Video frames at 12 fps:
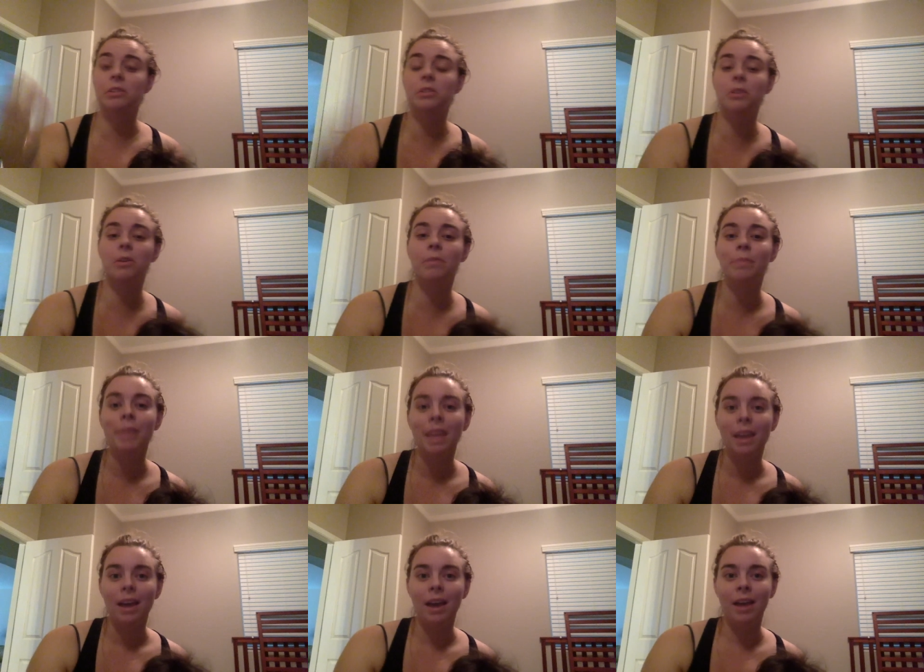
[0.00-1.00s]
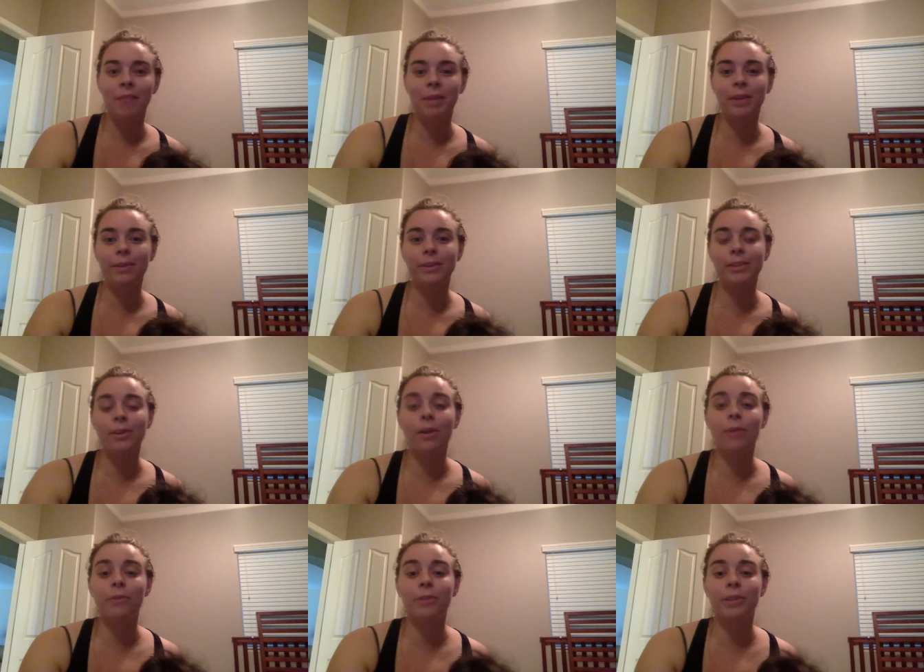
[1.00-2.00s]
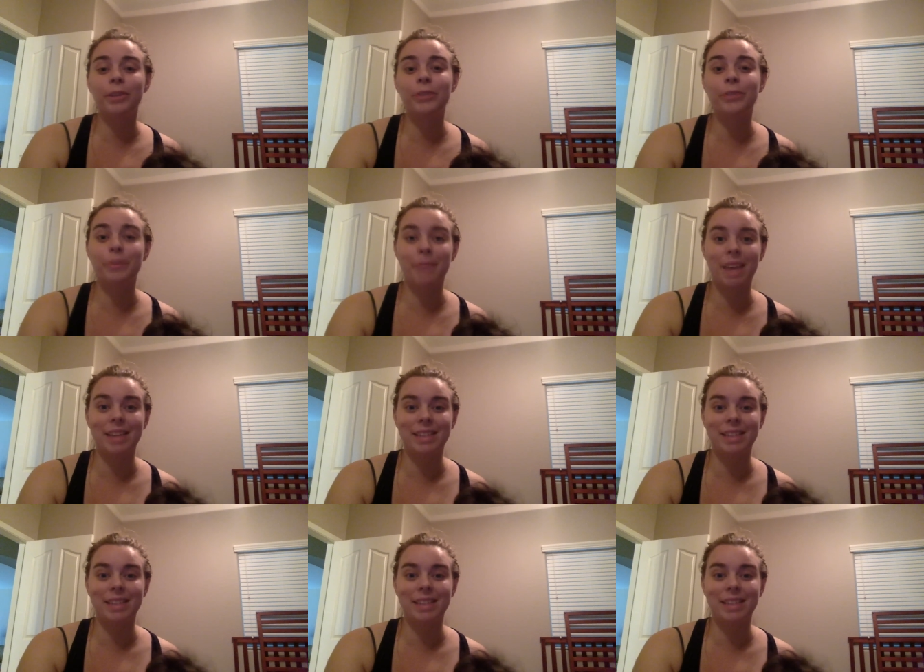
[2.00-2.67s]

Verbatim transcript: So um, here is our footage from that